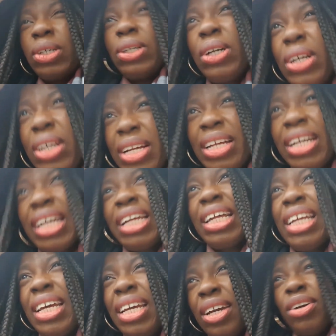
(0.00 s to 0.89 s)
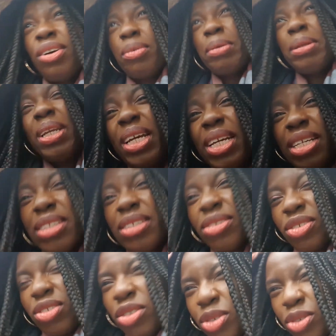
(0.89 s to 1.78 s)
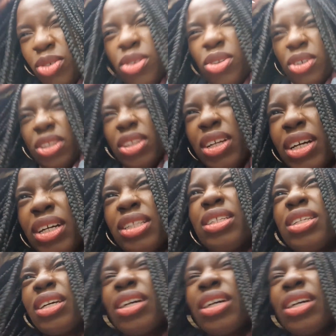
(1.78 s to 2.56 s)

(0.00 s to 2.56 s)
it will be nice to show you that.